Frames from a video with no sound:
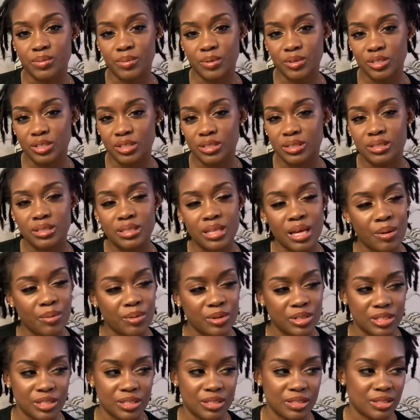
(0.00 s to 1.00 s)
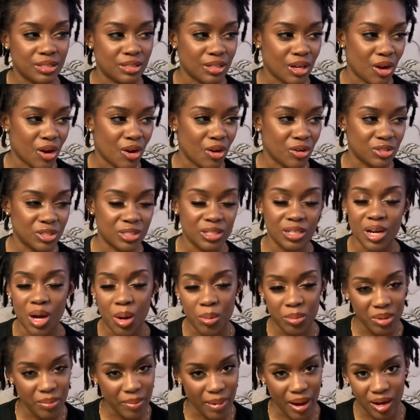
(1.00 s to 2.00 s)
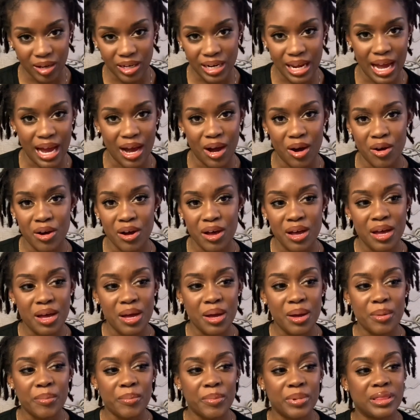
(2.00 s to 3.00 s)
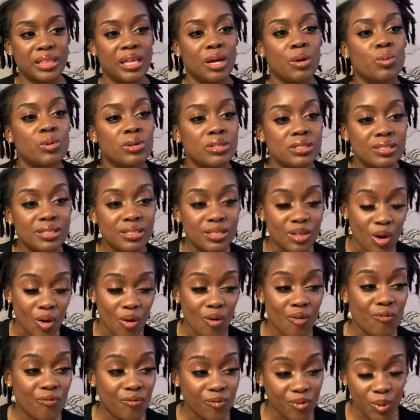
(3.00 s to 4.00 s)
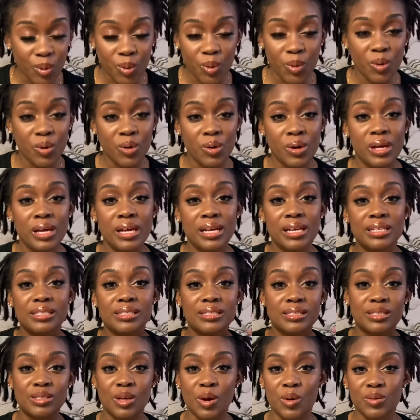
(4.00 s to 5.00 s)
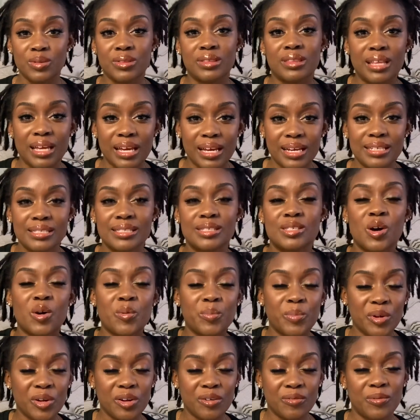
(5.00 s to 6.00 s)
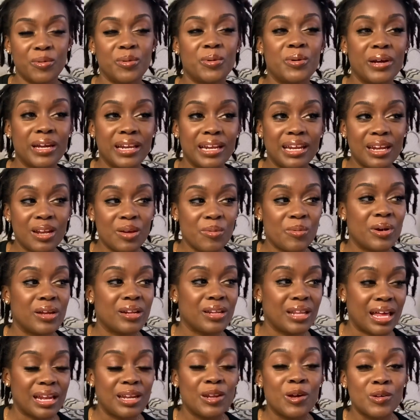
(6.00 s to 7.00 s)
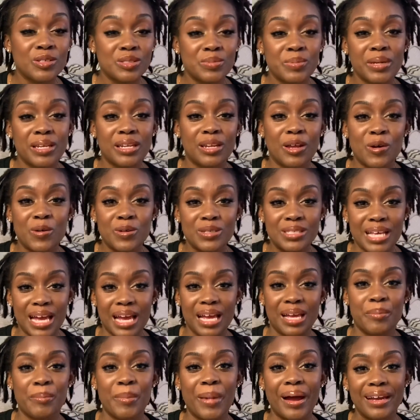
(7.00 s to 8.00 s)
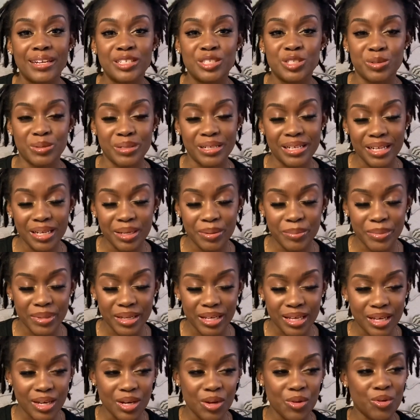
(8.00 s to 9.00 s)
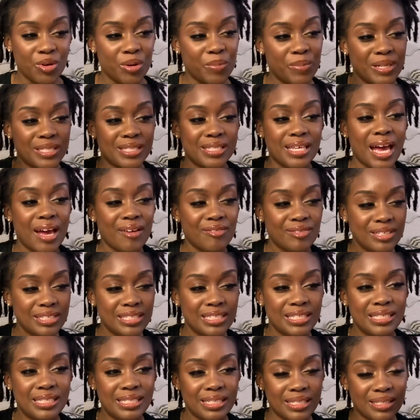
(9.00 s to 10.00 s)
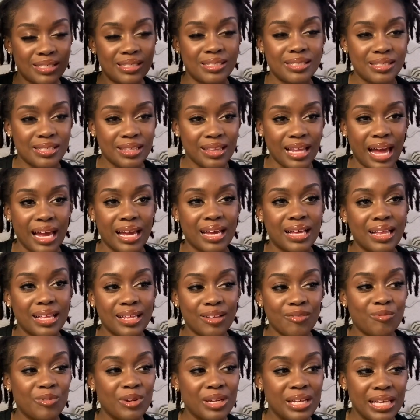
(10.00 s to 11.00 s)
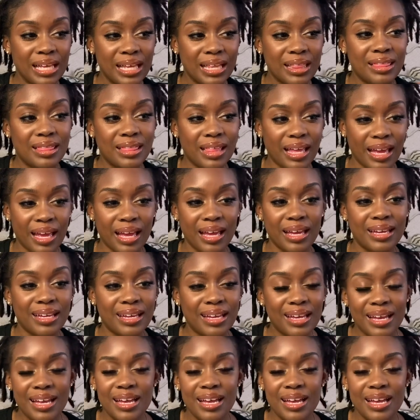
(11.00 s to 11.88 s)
were just, they were just so, she combed them out now, but they were so full, so thick, so beautiful. And anyone that knows me knows, like, my dream would be to have these, this, like, really thick,